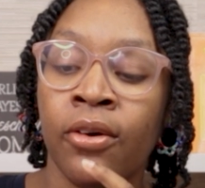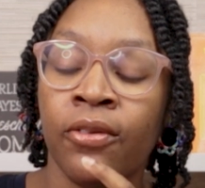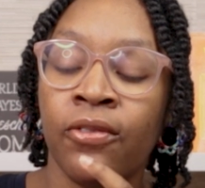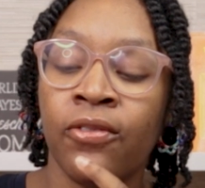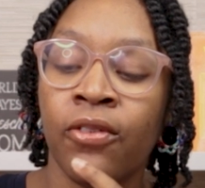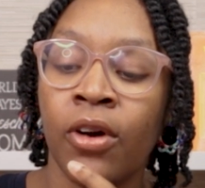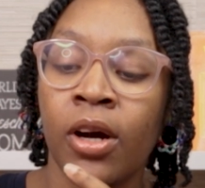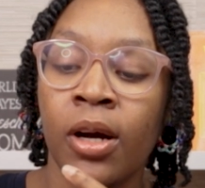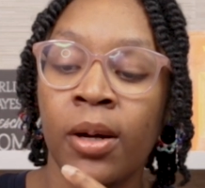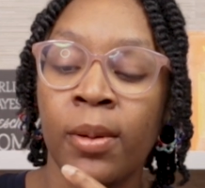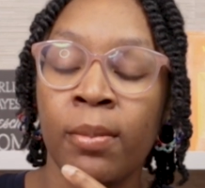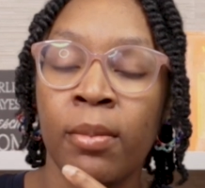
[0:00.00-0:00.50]

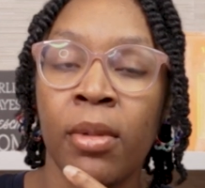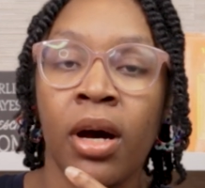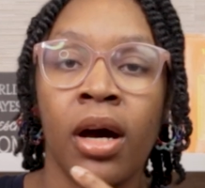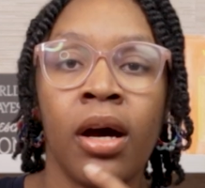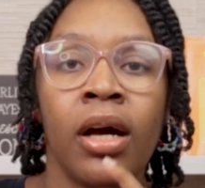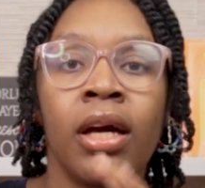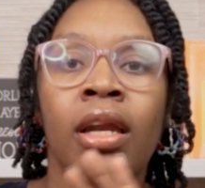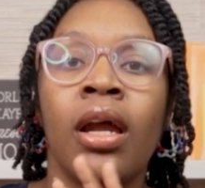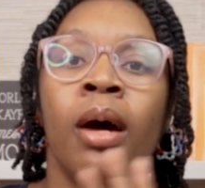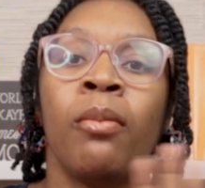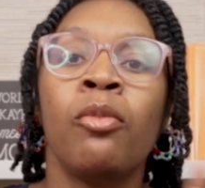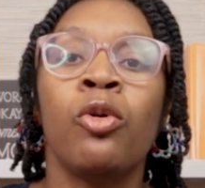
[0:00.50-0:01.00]
from,
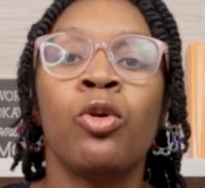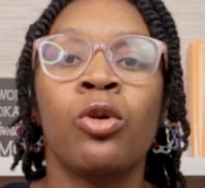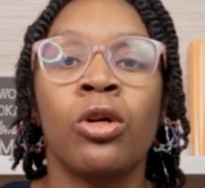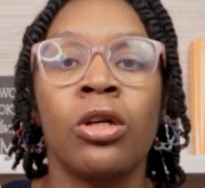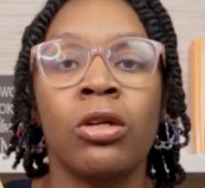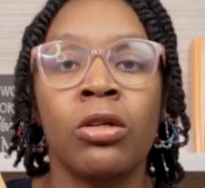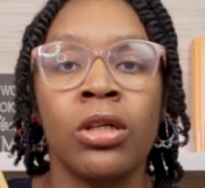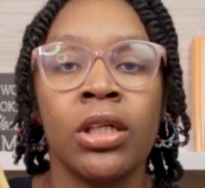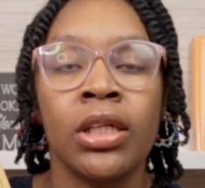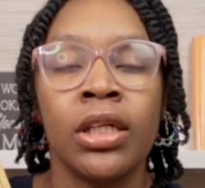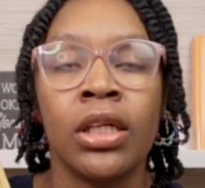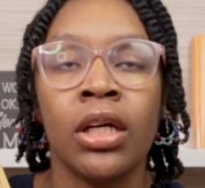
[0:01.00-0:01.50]
and I'm
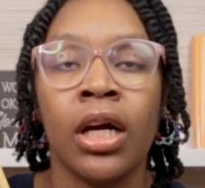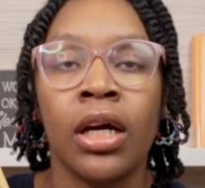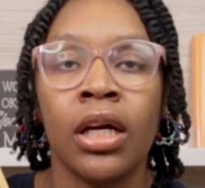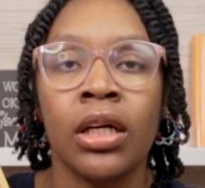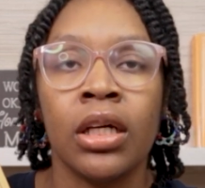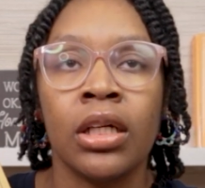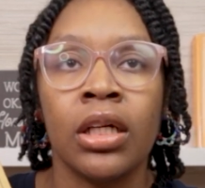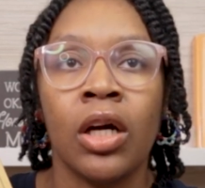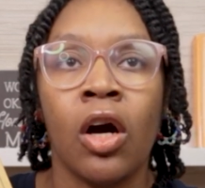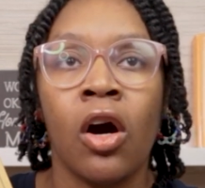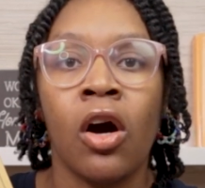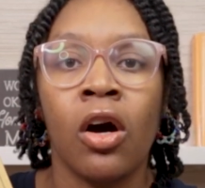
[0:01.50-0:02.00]
ordering
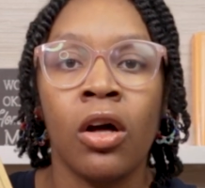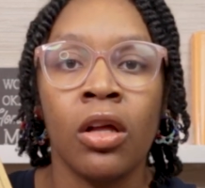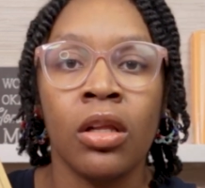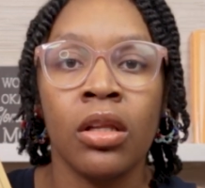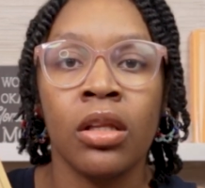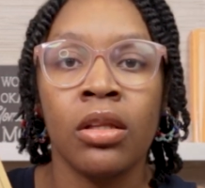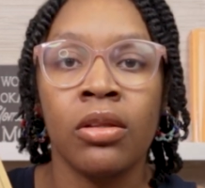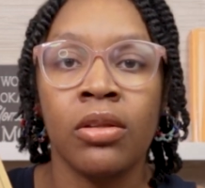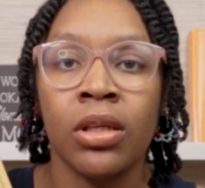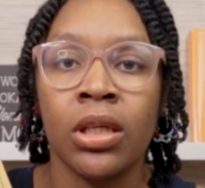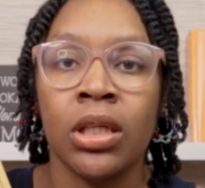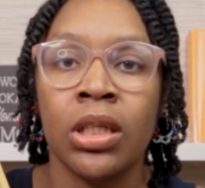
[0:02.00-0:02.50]

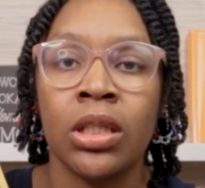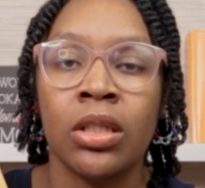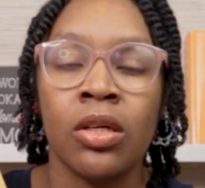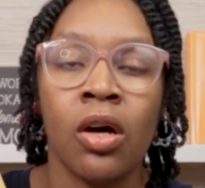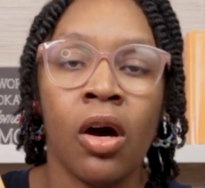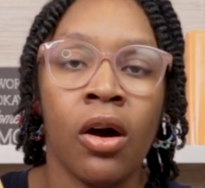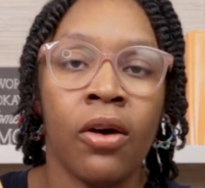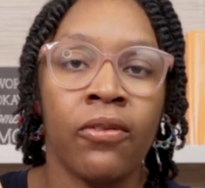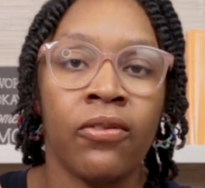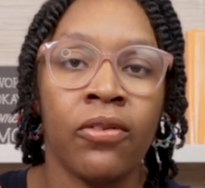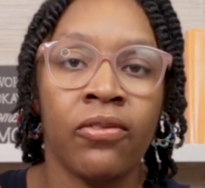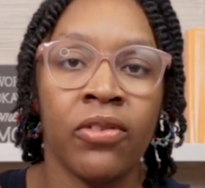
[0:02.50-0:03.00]
all of these
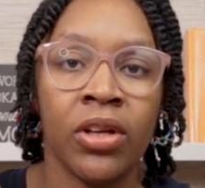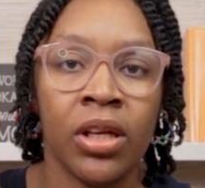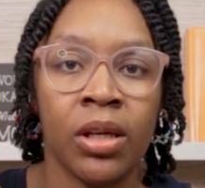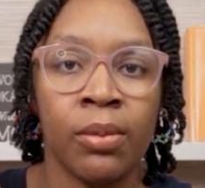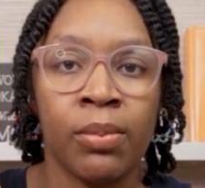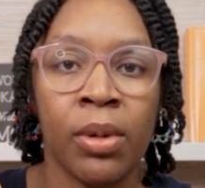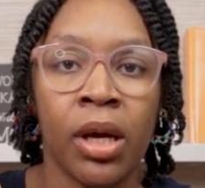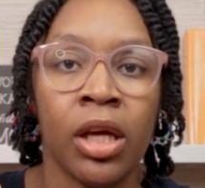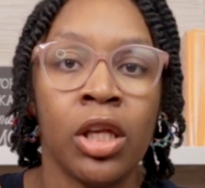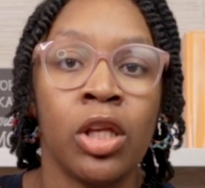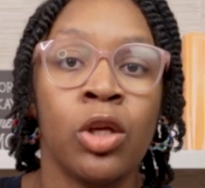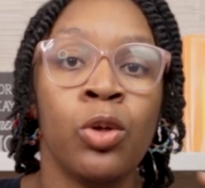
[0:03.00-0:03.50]
off of
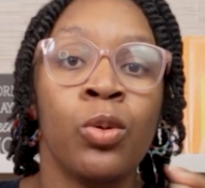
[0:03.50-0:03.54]
eBay.